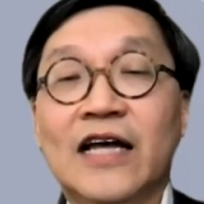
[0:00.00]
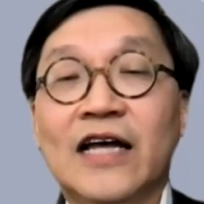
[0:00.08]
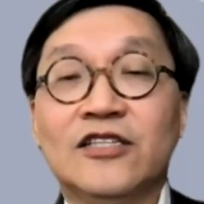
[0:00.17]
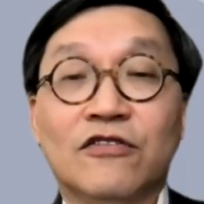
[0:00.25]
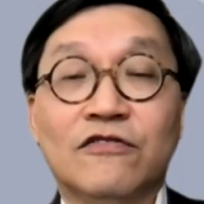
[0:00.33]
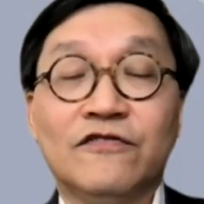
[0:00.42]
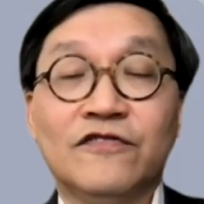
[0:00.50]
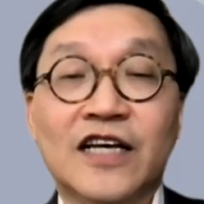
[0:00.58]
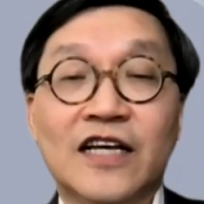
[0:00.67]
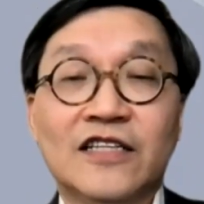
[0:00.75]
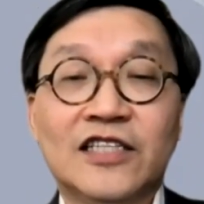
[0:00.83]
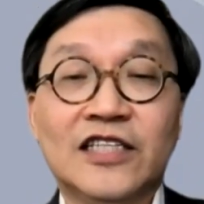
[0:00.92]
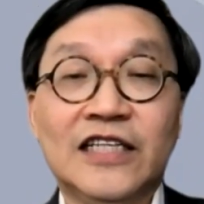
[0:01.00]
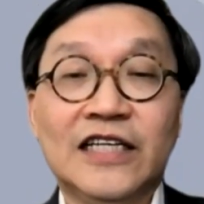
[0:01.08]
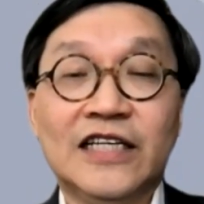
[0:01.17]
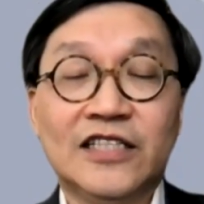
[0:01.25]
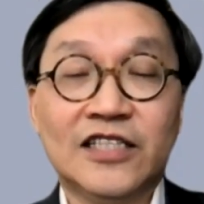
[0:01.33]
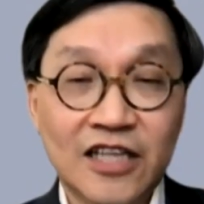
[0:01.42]
And so
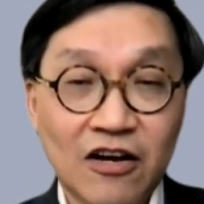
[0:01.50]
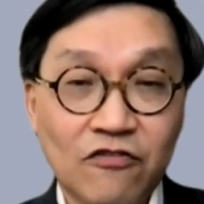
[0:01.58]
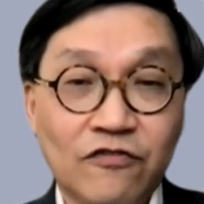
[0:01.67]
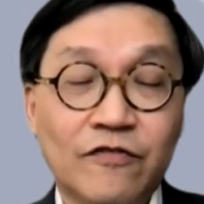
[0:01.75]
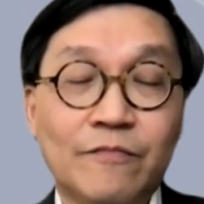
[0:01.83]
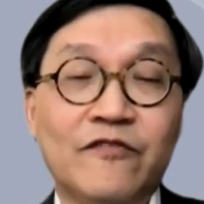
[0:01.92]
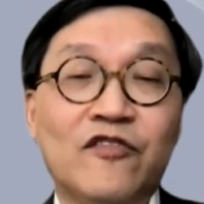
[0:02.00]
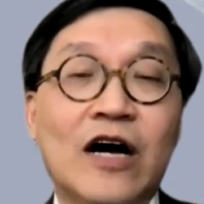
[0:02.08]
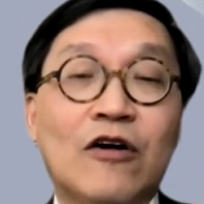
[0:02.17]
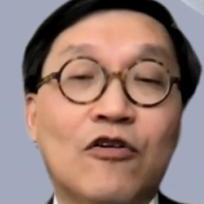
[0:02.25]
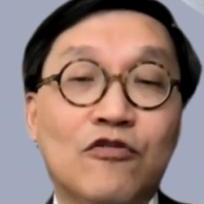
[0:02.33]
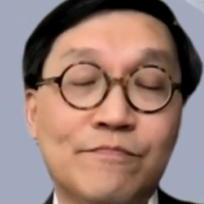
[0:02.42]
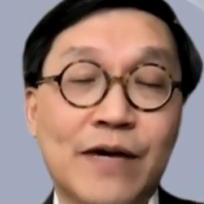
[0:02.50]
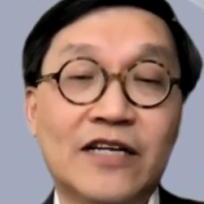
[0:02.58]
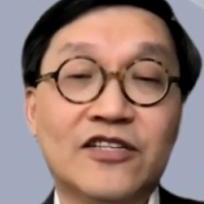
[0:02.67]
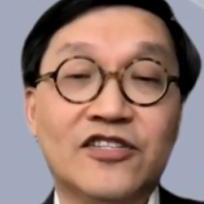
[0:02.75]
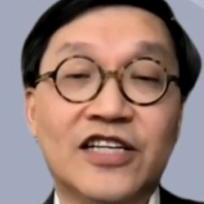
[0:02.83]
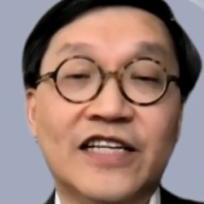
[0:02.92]
Fidelity itself, for our
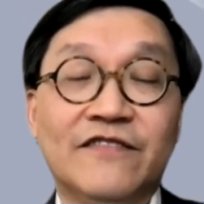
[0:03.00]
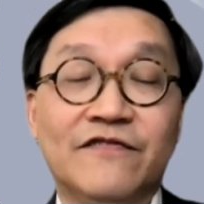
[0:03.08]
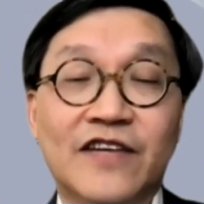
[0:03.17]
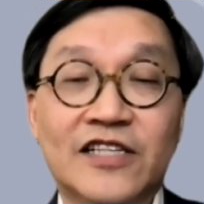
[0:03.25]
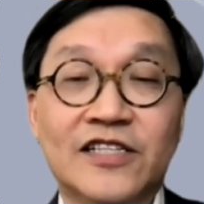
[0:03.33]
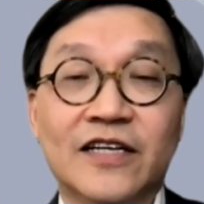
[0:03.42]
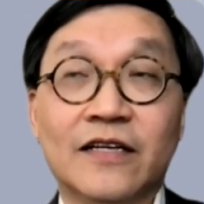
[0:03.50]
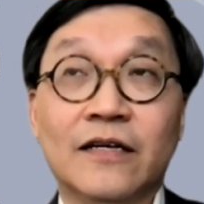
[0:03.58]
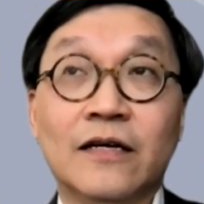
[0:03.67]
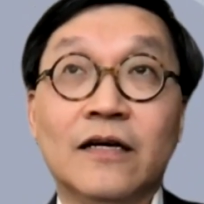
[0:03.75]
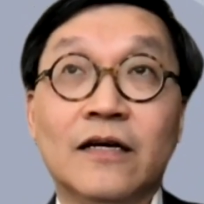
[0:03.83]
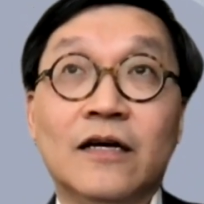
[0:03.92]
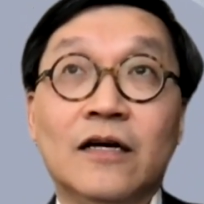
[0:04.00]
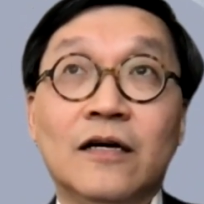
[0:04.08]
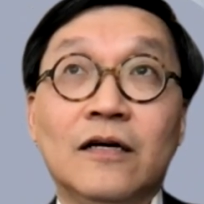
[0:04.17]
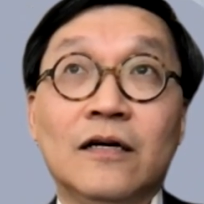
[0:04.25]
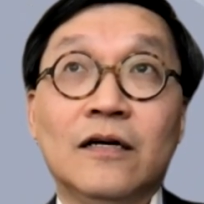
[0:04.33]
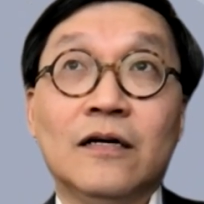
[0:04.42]
own balance sheet investing,
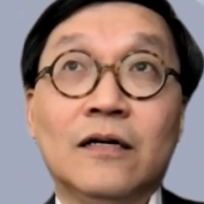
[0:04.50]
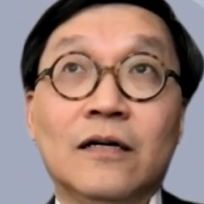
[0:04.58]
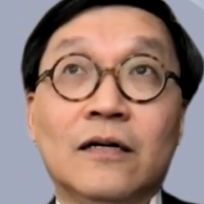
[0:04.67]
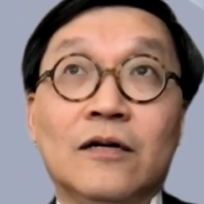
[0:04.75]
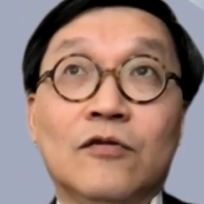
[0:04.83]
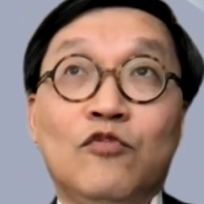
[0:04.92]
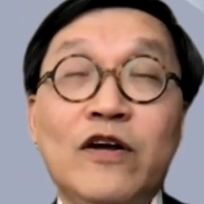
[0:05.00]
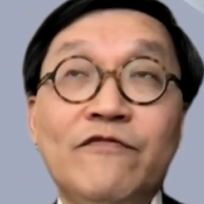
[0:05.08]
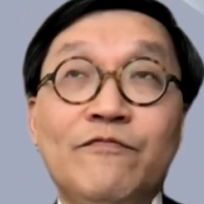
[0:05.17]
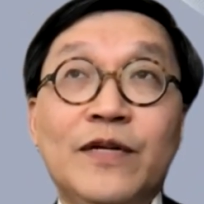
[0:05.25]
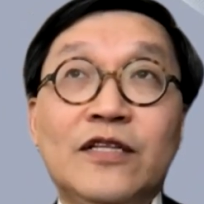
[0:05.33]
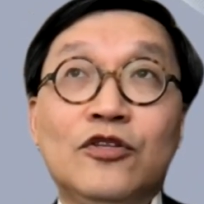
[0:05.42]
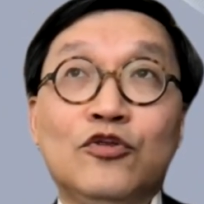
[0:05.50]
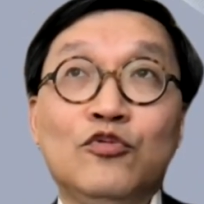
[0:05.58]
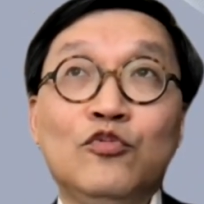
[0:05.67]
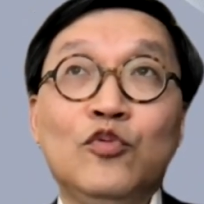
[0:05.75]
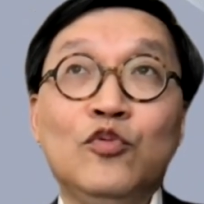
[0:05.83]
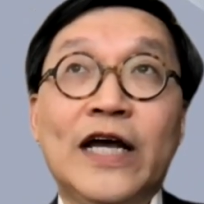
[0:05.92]
we've been
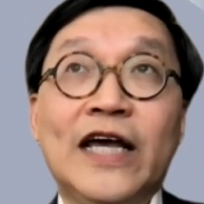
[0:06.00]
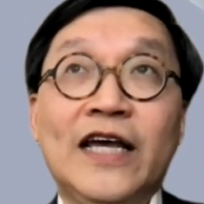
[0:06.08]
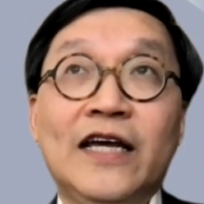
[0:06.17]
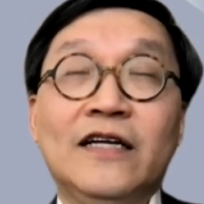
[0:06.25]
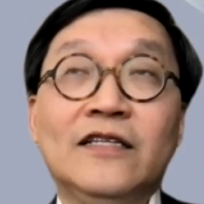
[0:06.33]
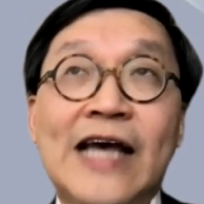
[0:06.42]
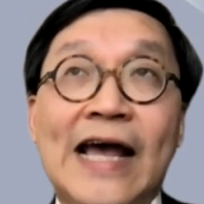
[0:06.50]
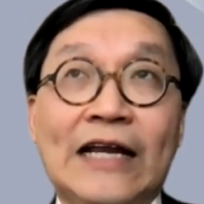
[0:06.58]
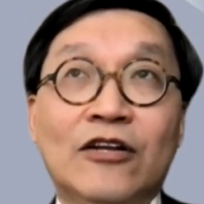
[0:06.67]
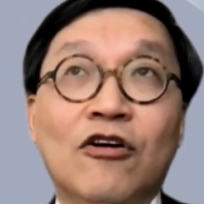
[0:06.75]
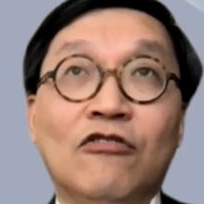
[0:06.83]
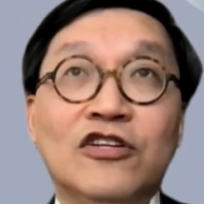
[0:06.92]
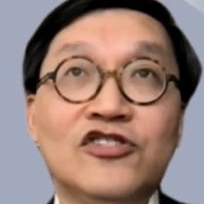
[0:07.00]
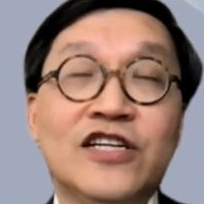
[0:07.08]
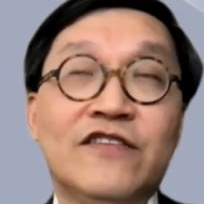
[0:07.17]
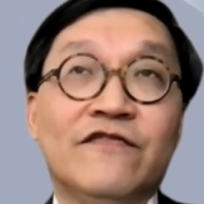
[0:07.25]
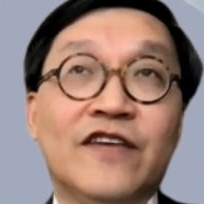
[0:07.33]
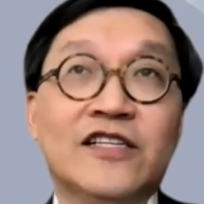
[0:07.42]
doing technology
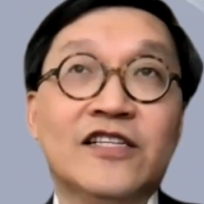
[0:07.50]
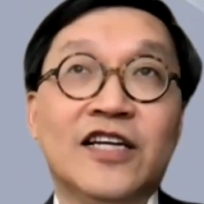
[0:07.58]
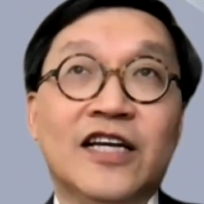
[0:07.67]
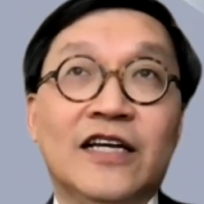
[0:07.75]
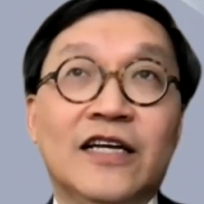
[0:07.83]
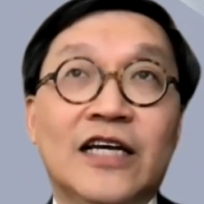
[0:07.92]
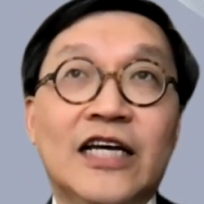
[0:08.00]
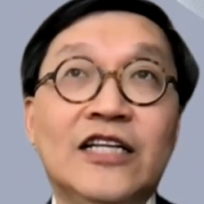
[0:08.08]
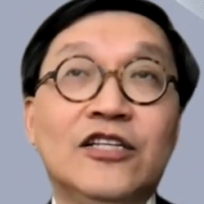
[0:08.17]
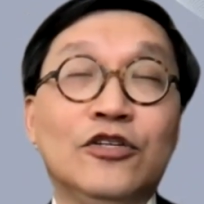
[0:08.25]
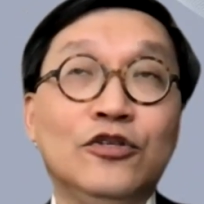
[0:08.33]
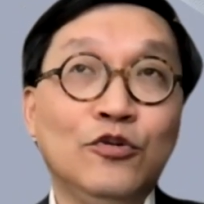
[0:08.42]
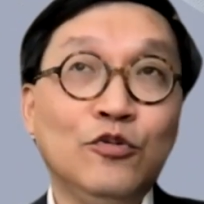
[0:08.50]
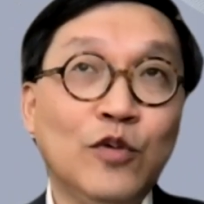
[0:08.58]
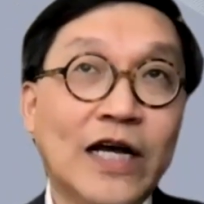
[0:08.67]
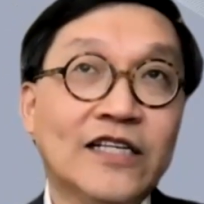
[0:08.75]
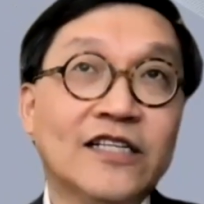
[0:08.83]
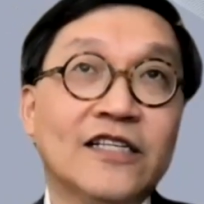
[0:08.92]
investing in the
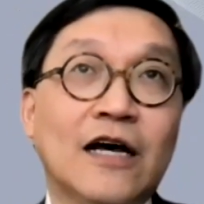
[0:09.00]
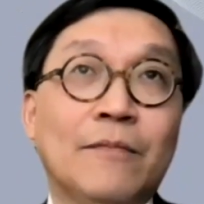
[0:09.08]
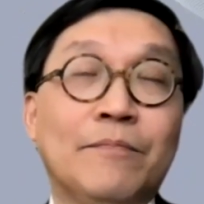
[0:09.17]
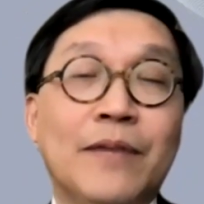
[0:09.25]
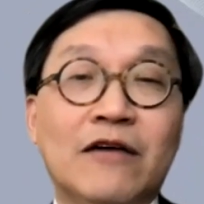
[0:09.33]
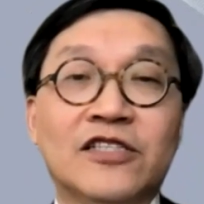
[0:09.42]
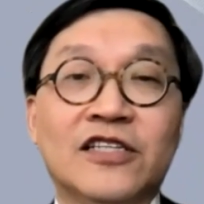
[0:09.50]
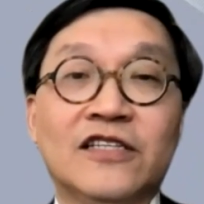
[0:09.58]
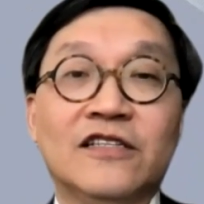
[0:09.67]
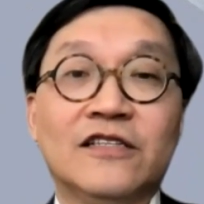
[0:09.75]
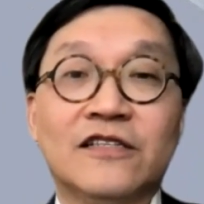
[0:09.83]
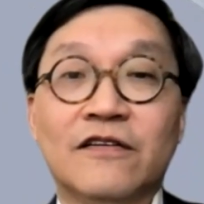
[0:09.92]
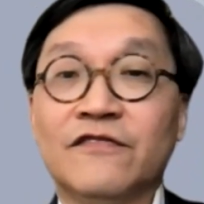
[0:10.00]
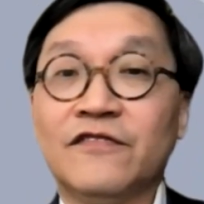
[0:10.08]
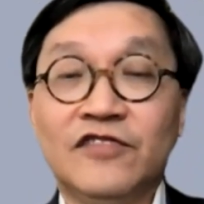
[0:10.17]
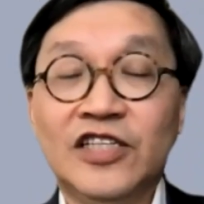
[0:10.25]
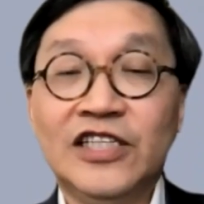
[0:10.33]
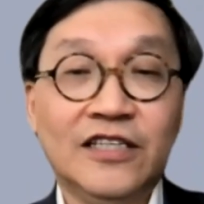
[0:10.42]
US since
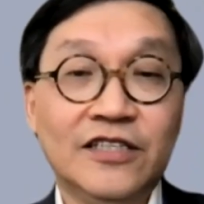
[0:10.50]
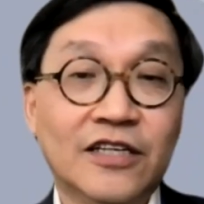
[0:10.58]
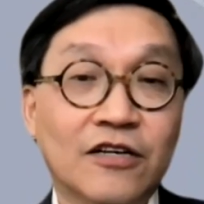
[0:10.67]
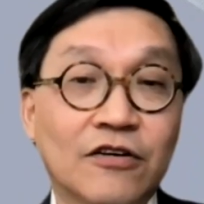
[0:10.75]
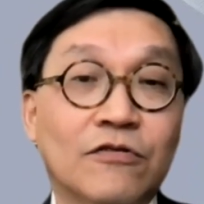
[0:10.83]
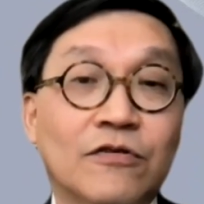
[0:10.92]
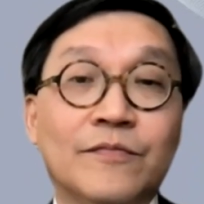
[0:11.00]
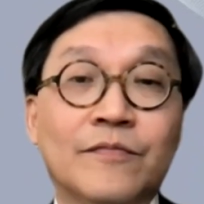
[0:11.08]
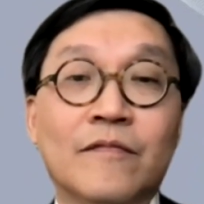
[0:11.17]
50 years ago.